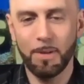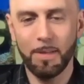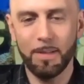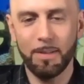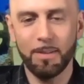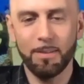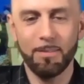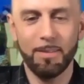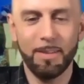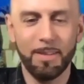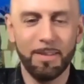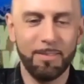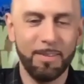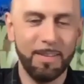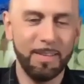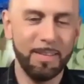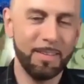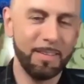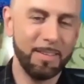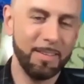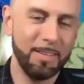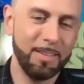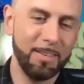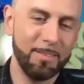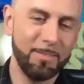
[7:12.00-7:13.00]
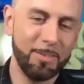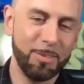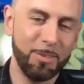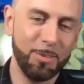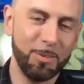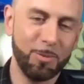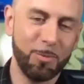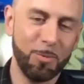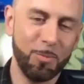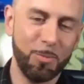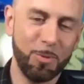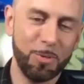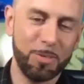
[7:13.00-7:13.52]
wait. I have to look
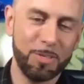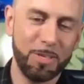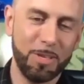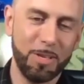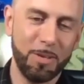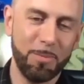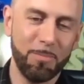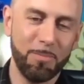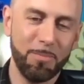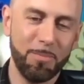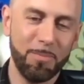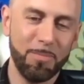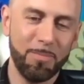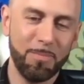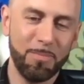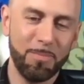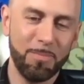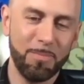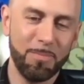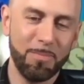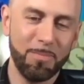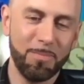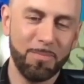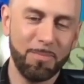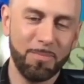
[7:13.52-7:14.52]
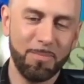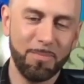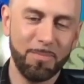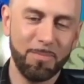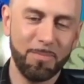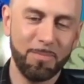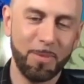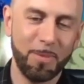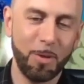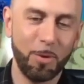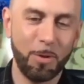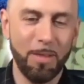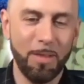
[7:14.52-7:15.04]
one more time.
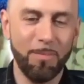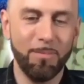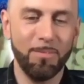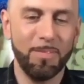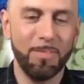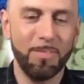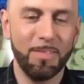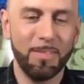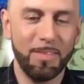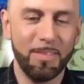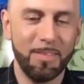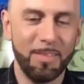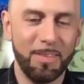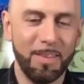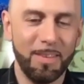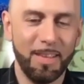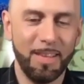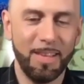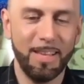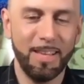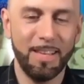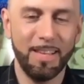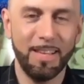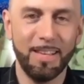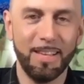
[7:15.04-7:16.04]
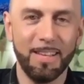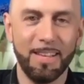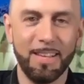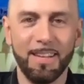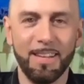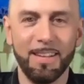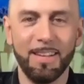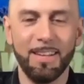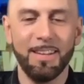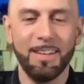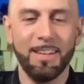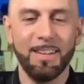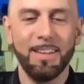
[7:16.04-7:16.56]
Okay.
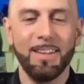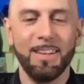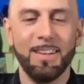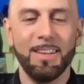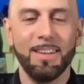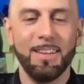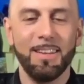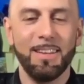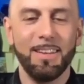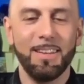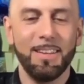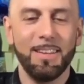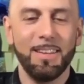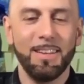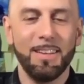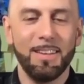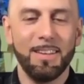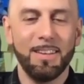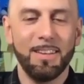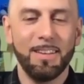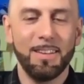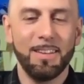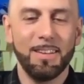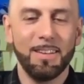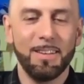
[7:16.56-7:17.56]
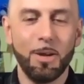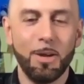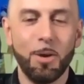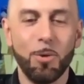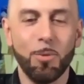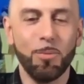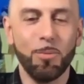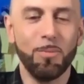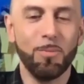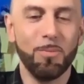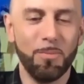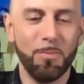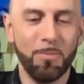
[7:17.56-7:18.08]
And go.
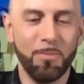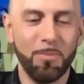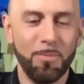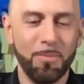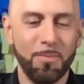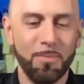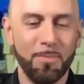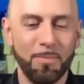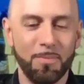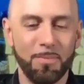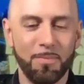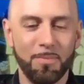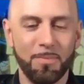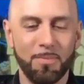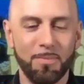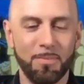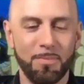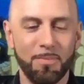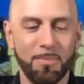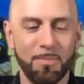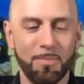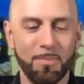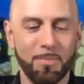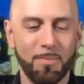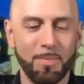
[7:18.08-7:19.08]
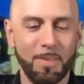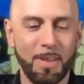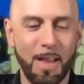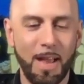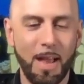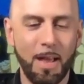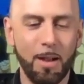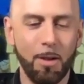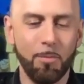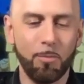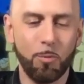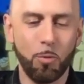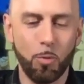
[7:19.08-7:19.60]
And
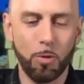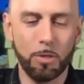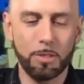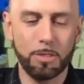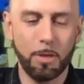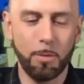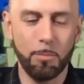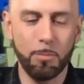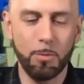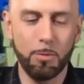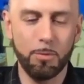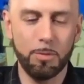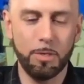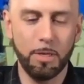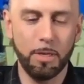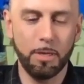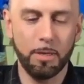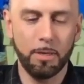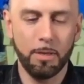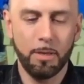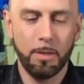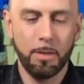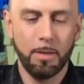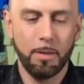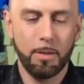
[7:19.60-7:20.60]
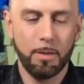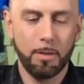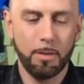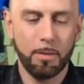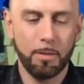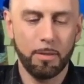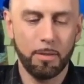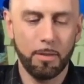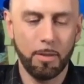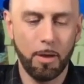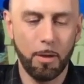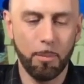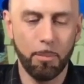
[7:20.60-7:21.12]
of course, I'm using
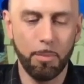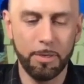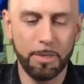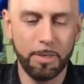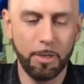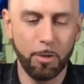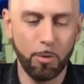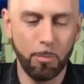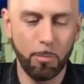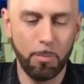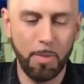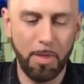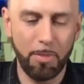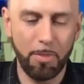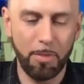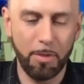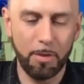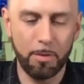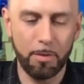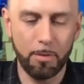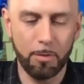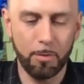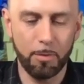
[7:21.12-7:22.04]
a beginner method,